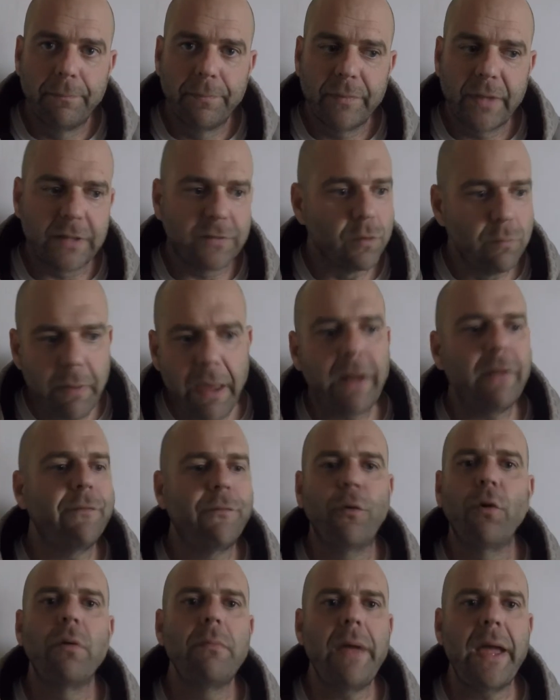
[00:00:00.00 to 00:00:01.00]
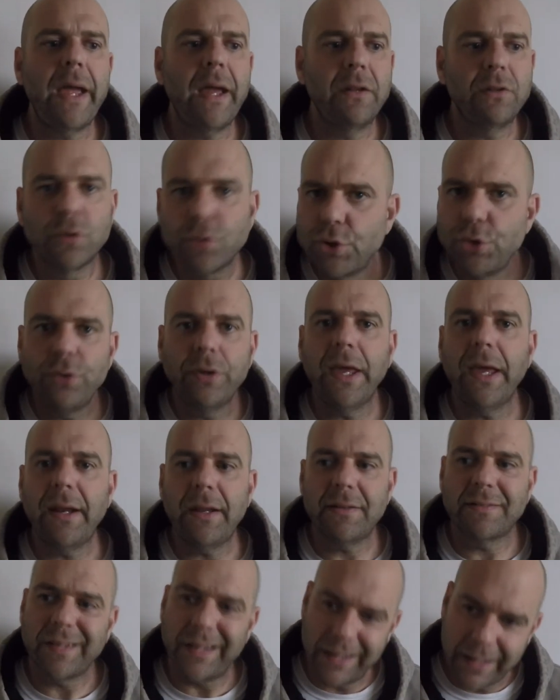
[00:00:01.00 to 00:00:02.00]
That's a metaphor, man. Don't you get
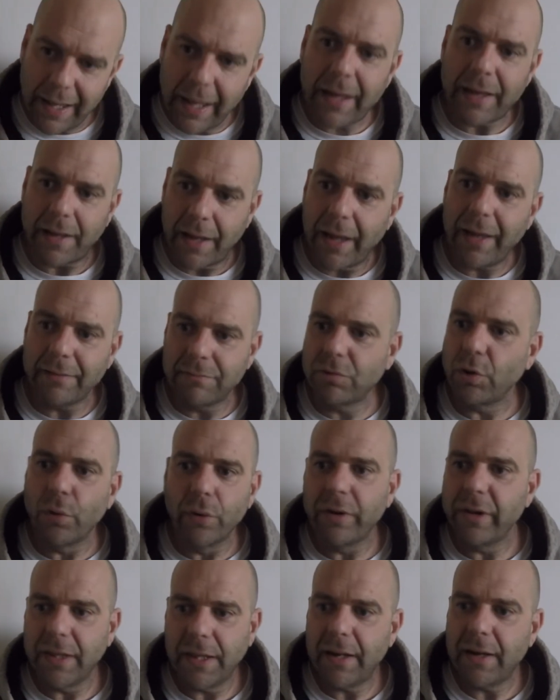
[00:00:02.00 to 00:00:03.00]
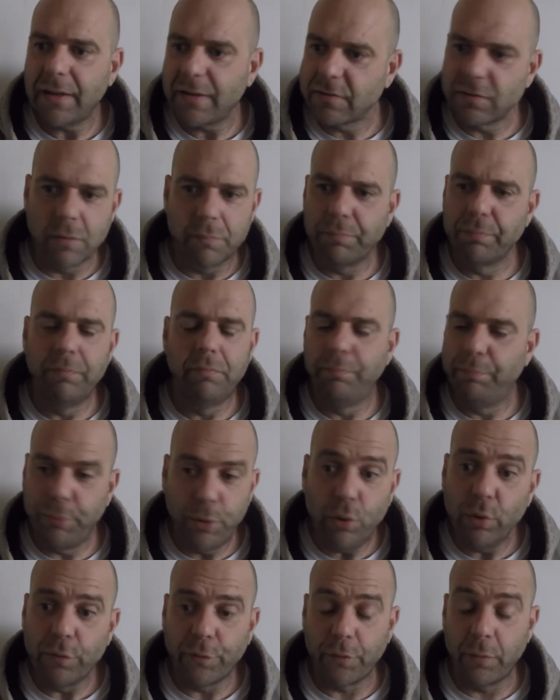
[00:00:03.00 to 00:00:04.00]
it? It's like, yeah, I totally get it. It's a
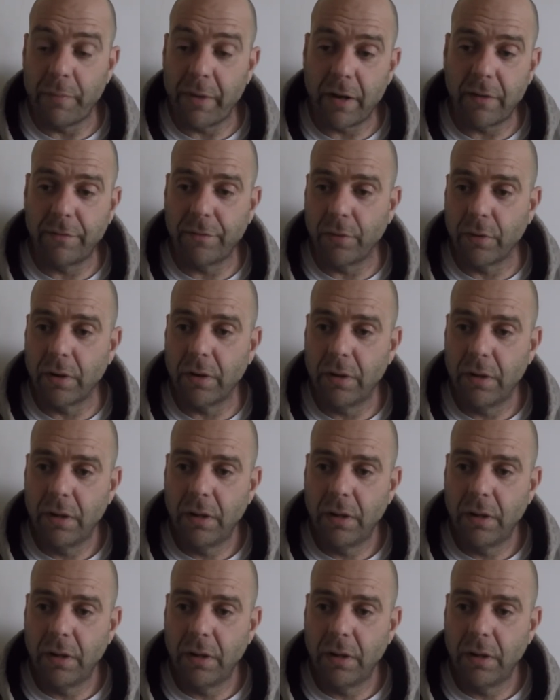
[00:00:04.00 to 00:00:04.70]
beautiful metaphor.